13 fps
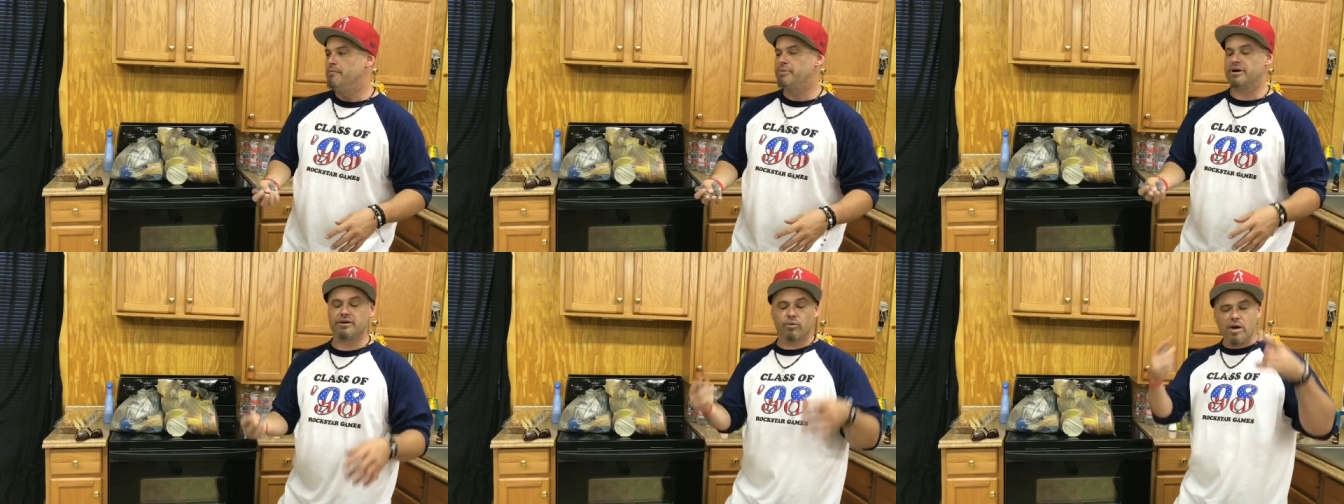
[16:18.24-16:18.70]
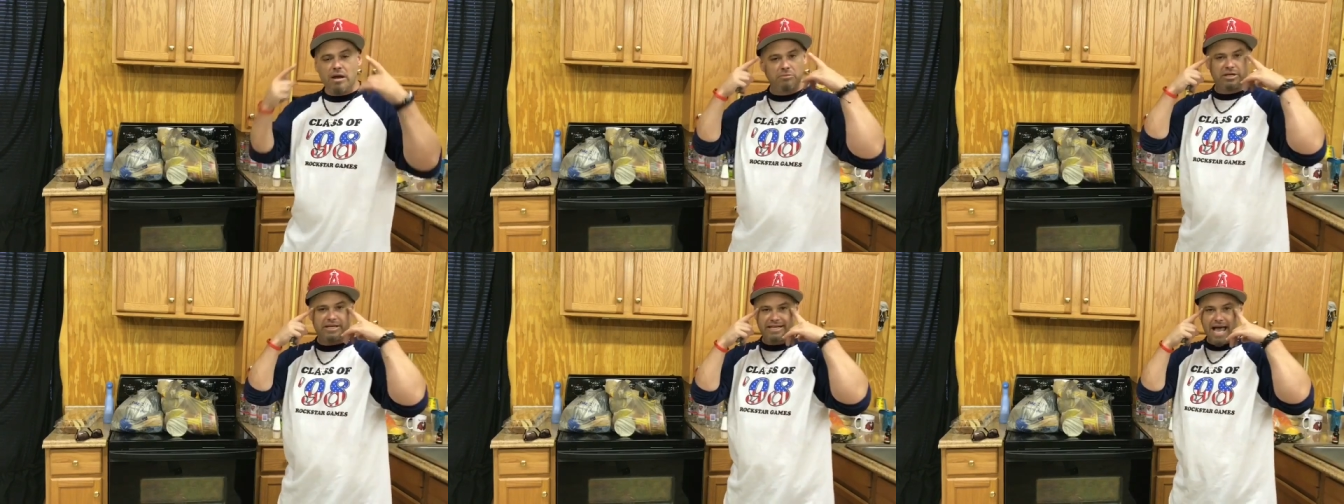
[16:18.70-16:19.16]
But the way
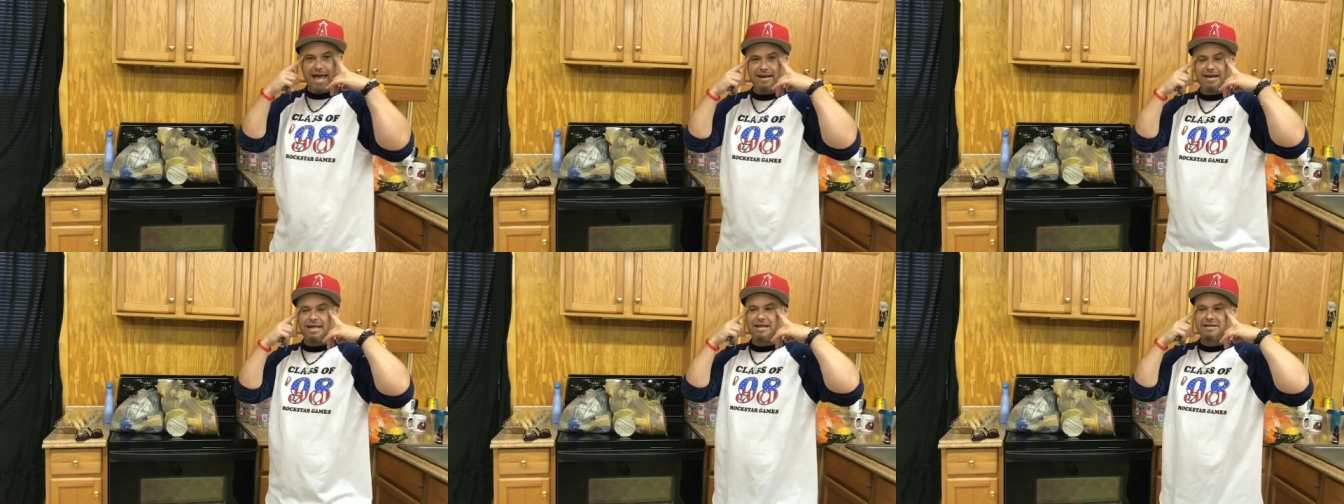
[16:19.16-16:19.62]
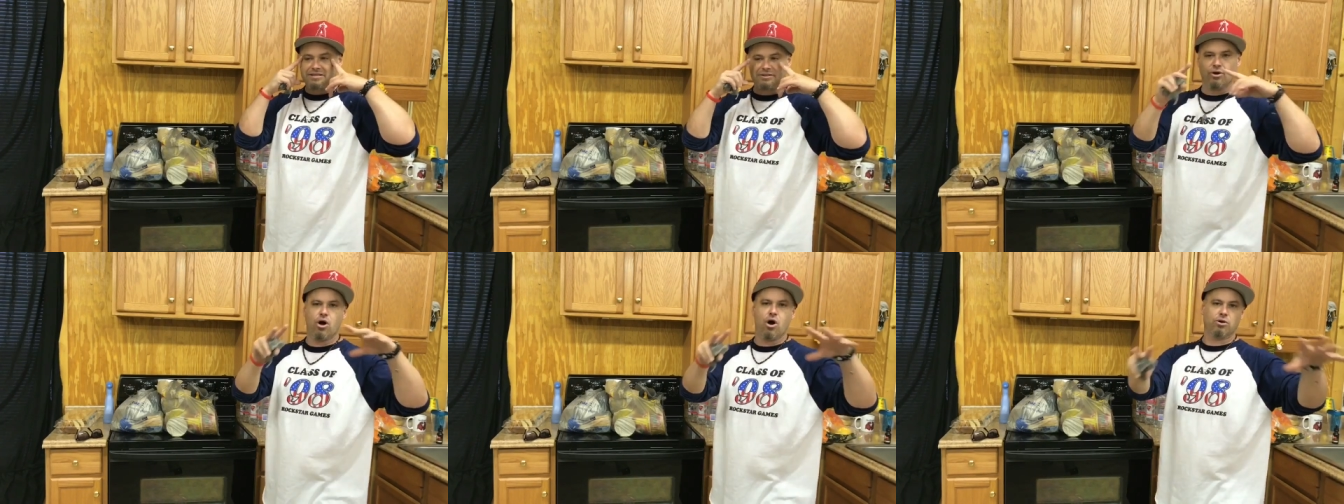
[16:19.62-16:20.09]
I'm looking at it is
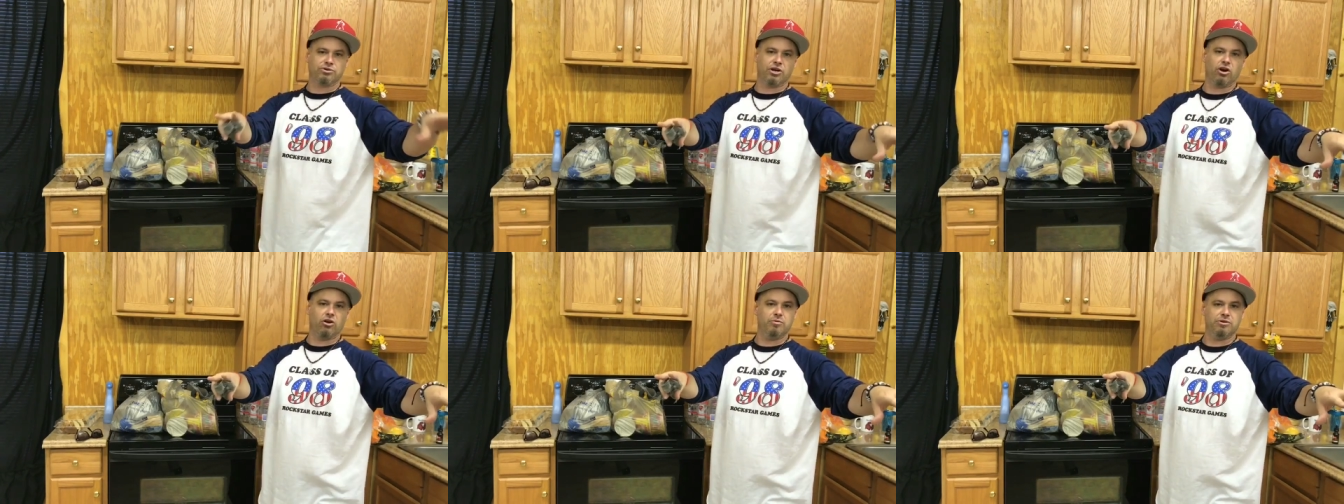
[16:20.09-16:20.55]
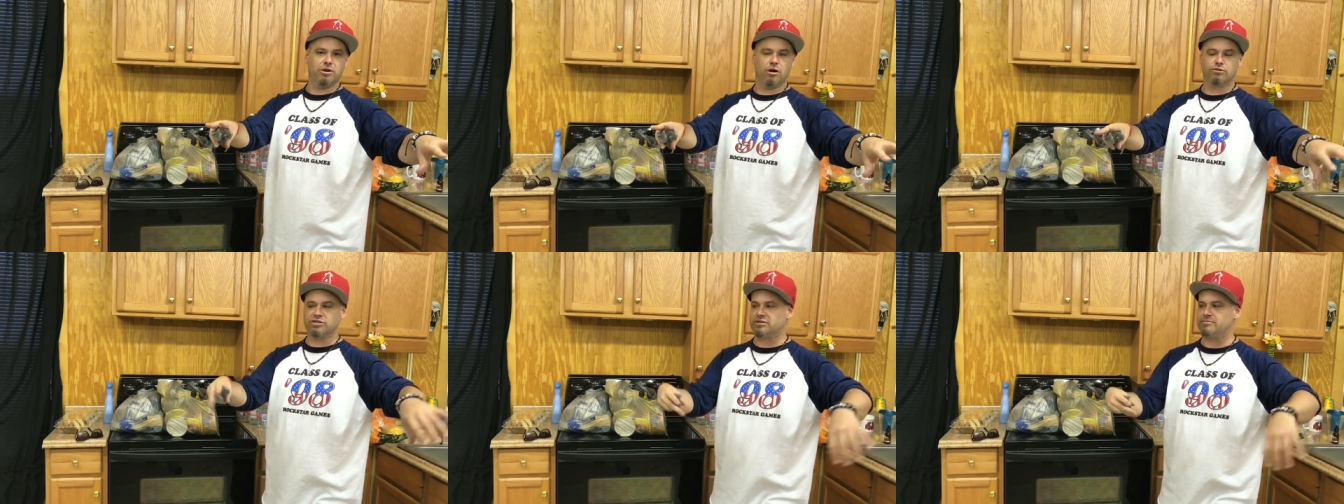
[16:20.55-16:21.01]
long term, you
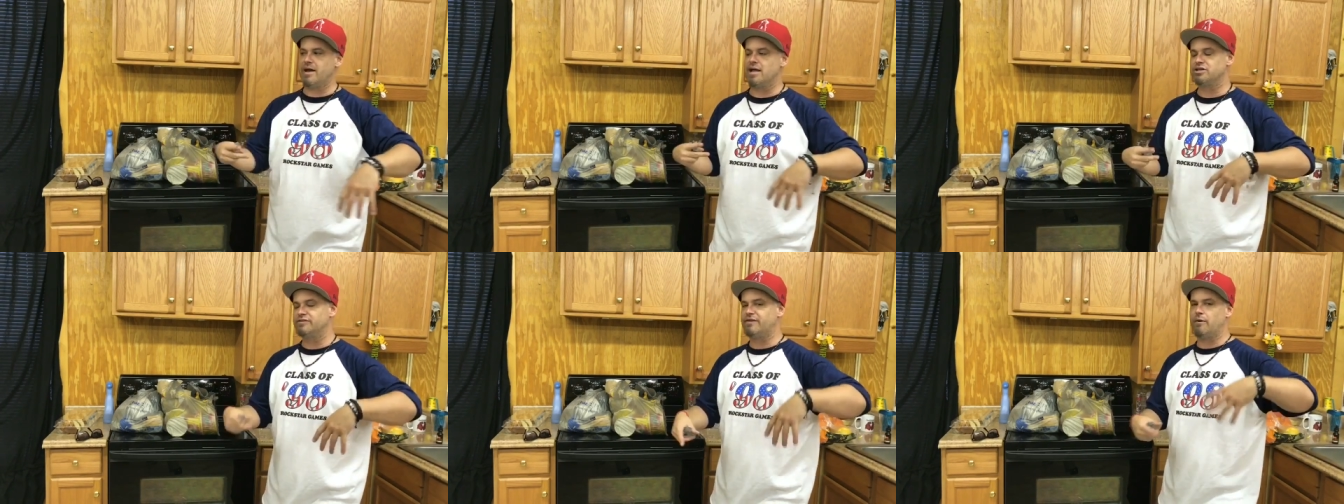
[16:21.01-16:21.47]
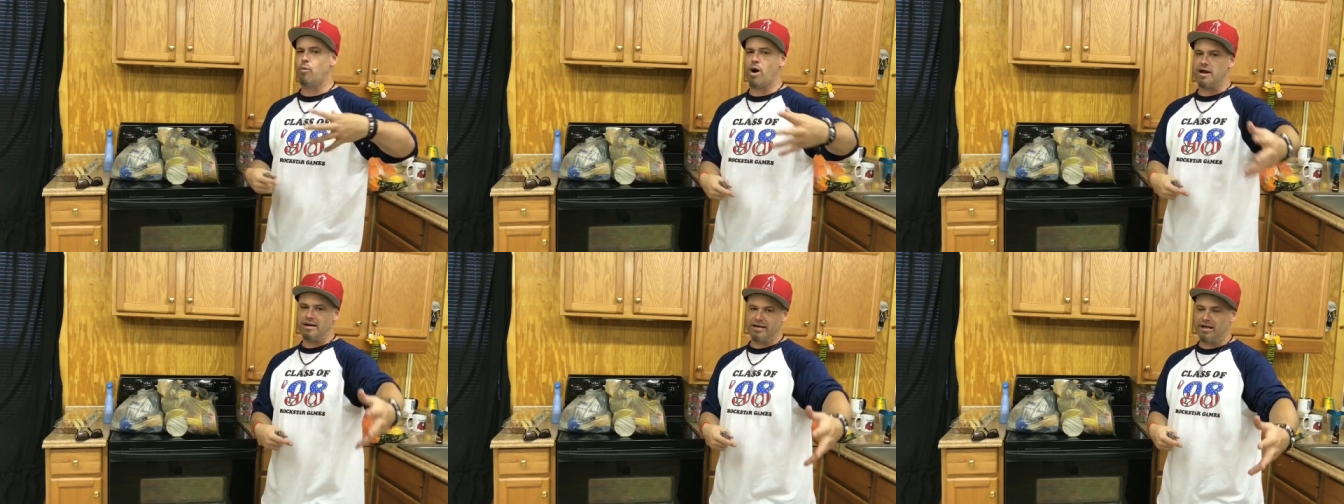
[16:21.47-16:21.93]
know. Just imagine if I
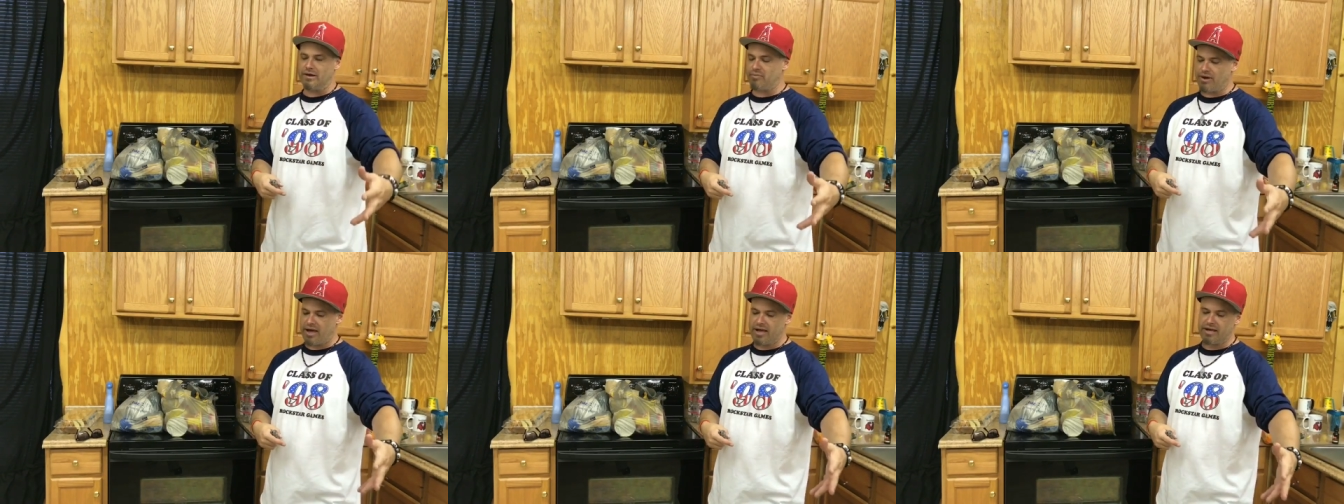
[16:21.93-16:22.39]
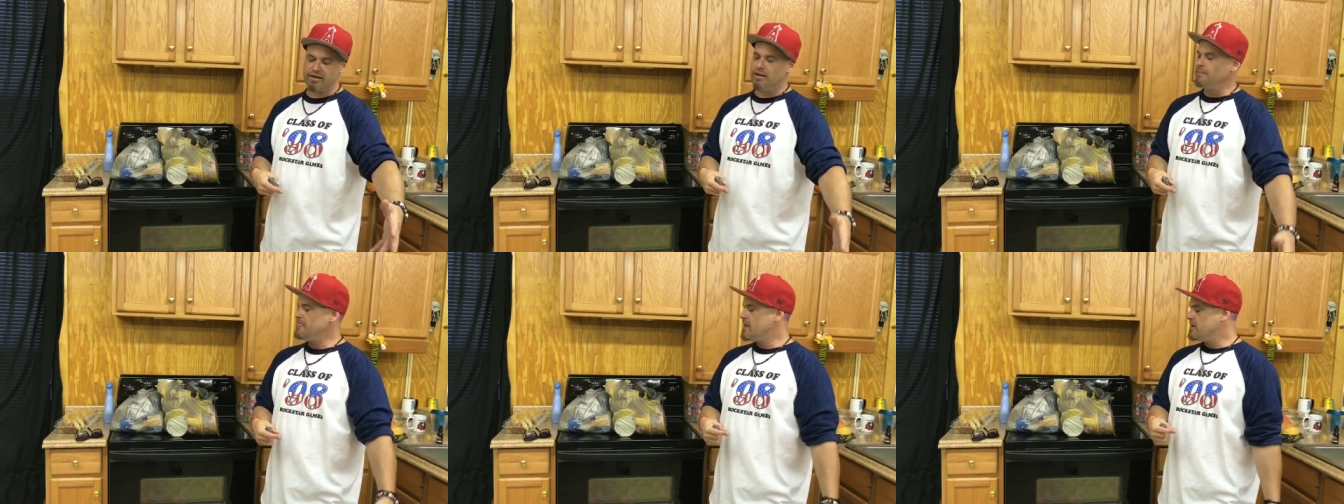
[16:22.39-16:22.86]
wasn't get paid,
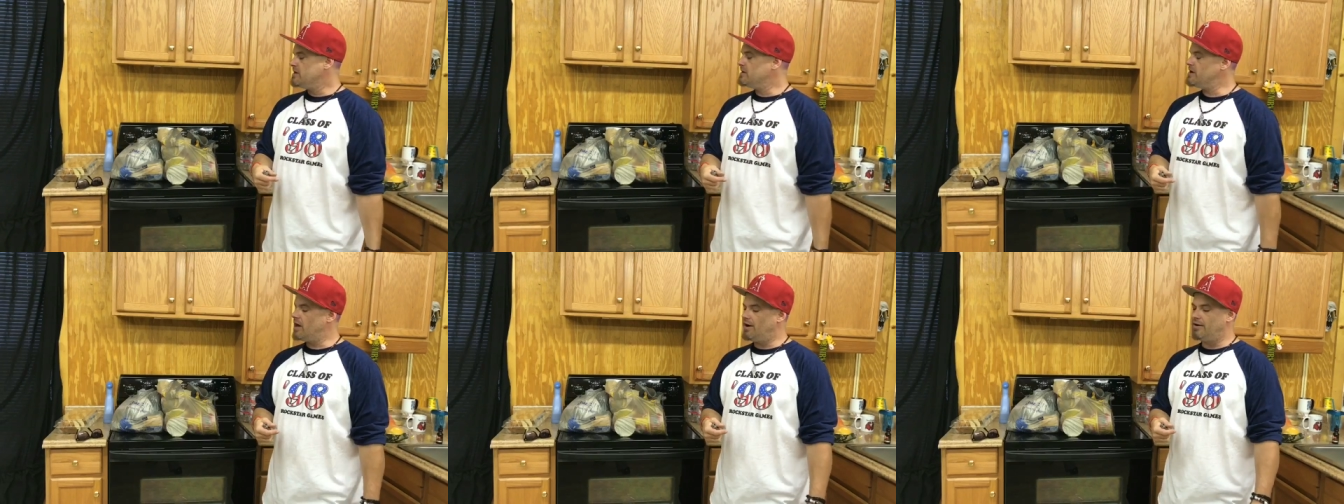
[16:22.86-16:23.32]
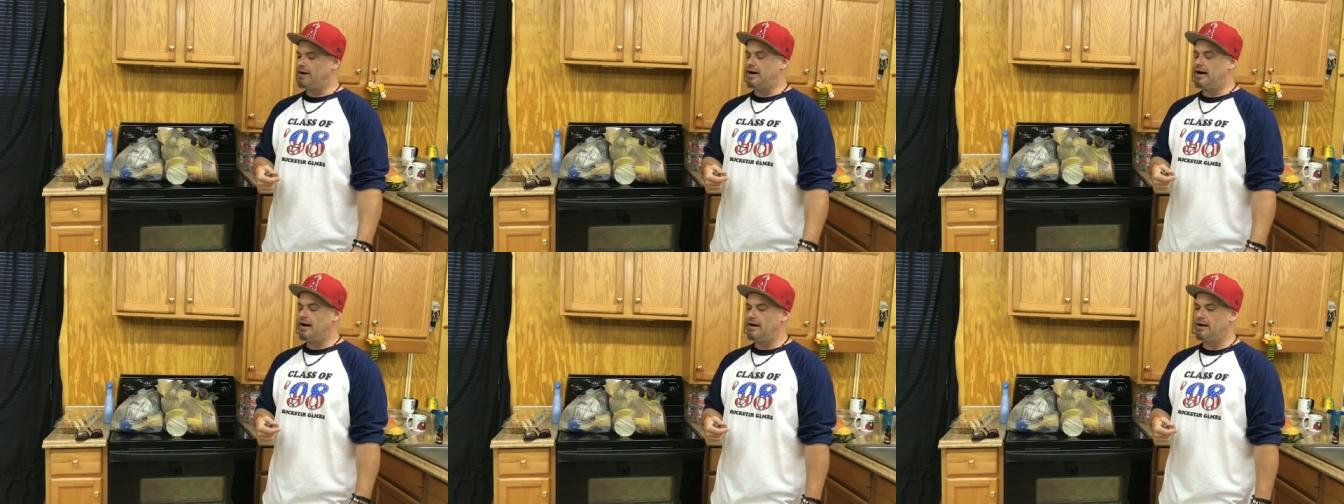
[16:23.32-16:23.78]
you know, uh,
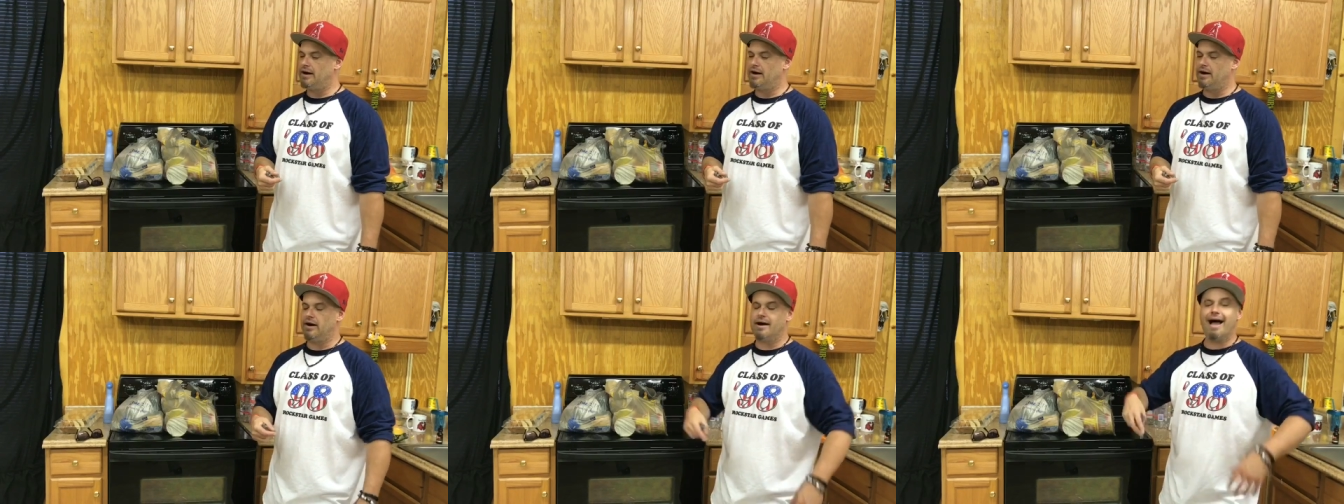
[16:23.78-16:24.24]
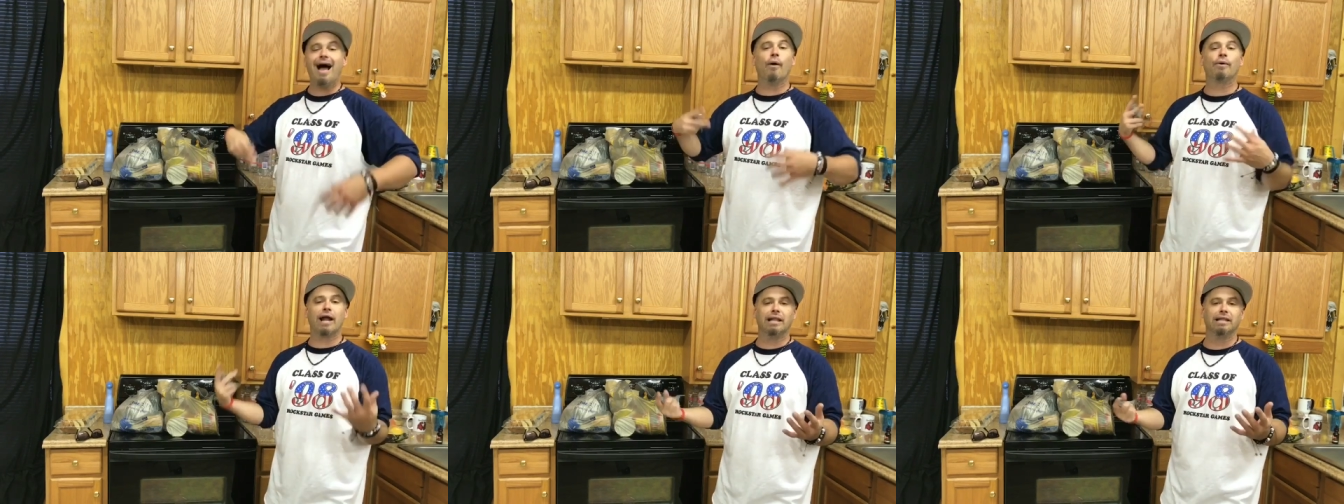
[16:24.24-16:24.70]
uh,
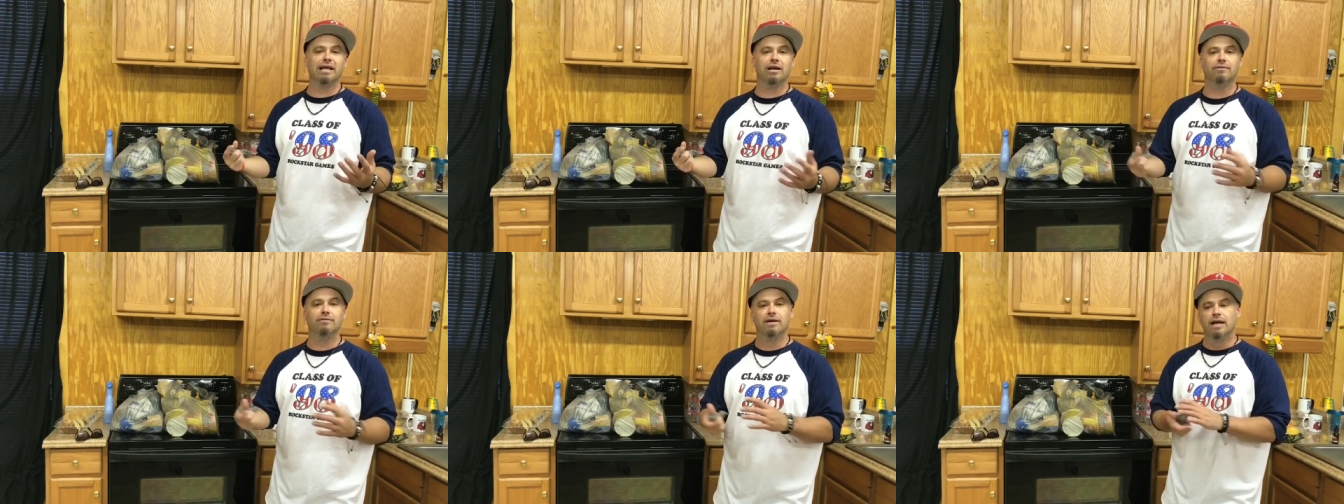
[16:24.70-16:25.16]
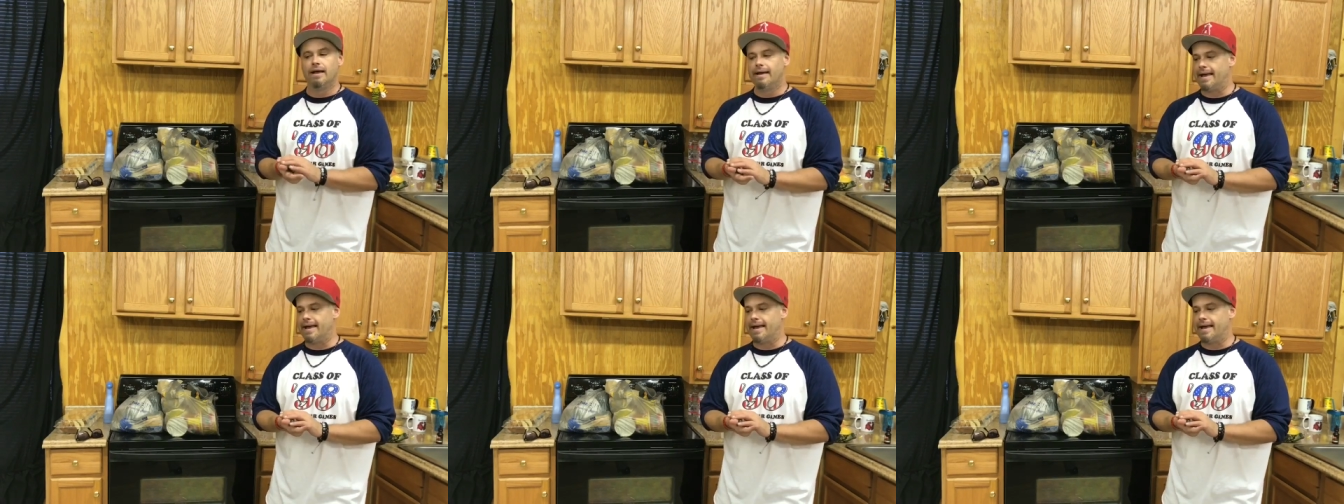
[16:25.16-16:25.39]
how would I live?